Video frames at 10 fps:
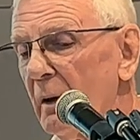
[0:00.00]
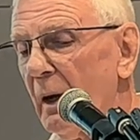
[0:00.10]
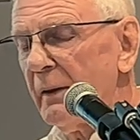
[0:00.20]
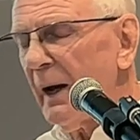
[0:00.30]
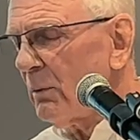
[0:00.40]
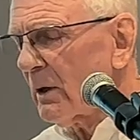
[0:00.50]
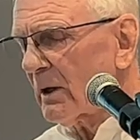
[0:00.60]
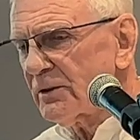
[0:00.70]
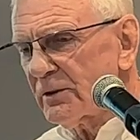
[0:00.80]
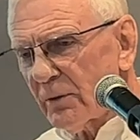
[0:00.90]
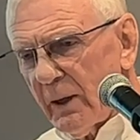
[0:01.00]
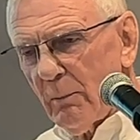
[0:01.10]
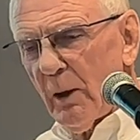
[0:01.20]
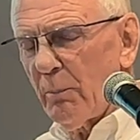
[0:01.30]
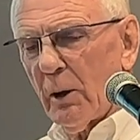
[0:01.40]
And they were
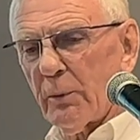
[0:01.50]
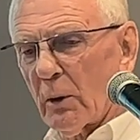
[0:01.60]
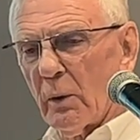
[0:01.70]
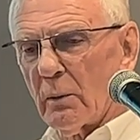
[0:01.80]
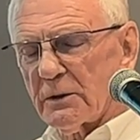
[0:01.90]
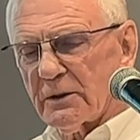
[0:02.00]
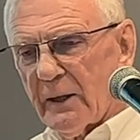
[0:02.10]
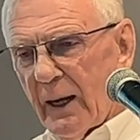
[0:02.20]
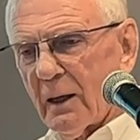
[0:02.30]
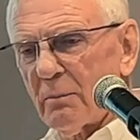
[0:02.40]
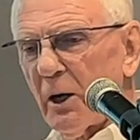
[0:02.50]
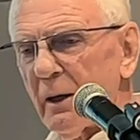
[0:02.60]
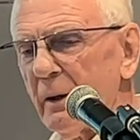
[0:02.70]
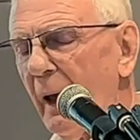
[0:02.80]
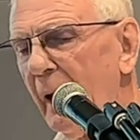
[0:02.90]
extremely popular. We were staggered
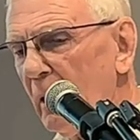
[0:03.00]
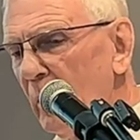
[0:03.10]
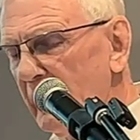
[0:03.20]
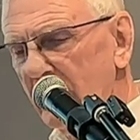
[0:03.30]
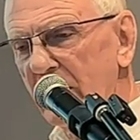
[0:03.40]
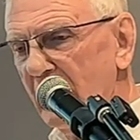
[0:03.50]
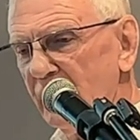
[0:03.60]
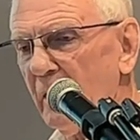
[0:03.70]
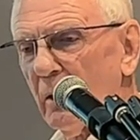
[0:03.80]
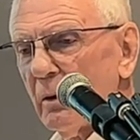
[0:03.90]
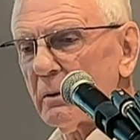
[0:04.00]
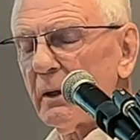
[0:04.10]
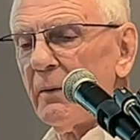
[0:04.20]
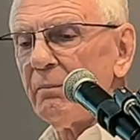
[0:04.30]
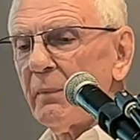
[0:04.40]
by how quickly they sold.
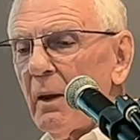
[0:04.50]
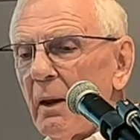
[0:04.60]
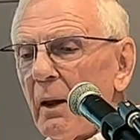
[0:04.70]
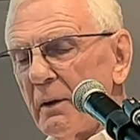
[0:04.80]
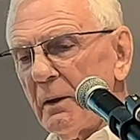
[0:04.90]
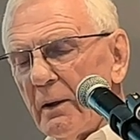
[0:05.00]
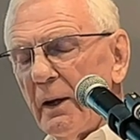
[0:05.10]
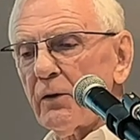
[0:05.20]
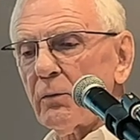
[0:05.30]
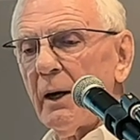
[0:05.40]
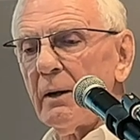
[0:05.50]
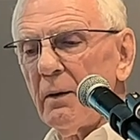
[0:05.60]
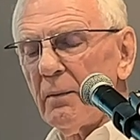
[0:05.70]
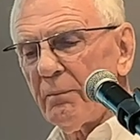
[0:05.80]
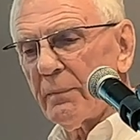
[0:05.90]
The next one
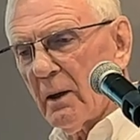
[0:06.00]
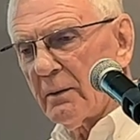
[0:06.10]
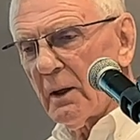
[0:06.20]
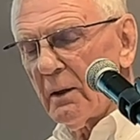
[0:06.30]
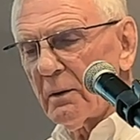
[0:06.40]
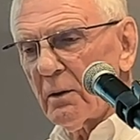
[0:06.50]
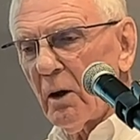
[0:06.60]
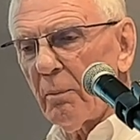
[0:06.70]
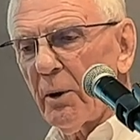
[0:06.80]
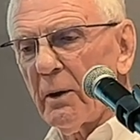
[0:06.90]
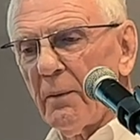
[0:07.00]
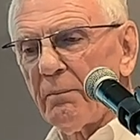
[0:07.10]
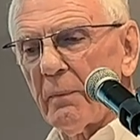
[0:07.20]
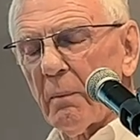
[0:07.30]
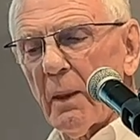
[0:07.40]
on the top,
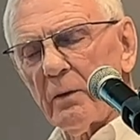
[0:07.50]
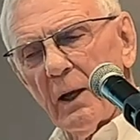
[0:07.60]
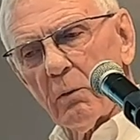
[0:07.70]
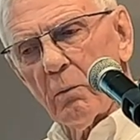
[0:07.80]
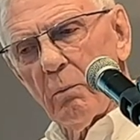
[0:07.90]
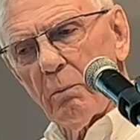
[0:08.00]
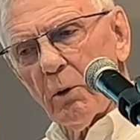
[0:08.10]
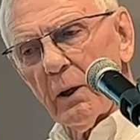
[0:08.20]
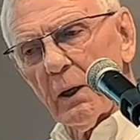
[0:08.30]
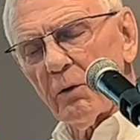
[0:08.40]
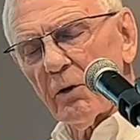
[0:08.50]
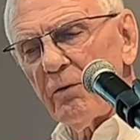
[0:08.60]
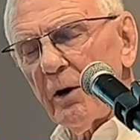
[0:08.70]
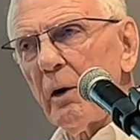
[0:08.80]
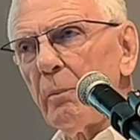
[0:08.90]
that product was
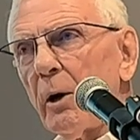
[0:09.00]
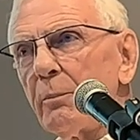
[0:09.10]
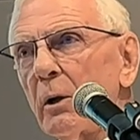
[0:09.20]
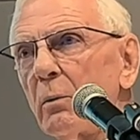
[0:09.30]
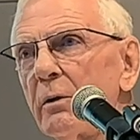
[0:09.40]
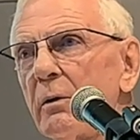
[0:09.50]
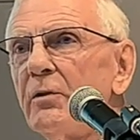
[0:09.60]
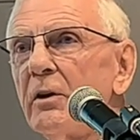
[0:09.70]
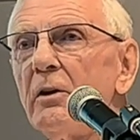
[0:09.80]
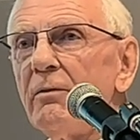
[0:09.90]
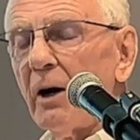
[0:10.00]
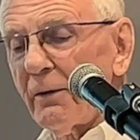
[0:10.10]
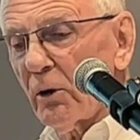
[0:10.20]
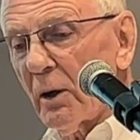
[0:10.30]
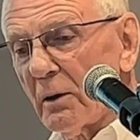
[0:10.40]
very popular with the
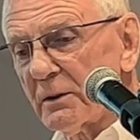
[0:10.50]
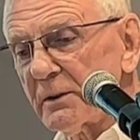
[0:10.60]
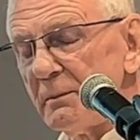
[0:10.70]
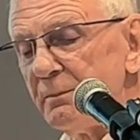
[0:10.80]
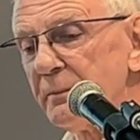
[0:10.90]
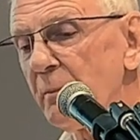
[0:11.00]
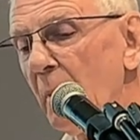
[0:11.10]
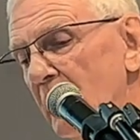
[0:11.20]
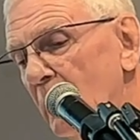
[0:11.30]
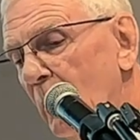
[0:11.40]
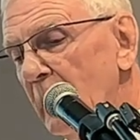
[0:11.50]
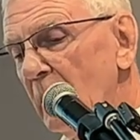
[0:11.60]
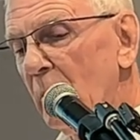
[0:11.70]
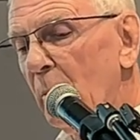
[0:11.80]
65-year-olds. The one at the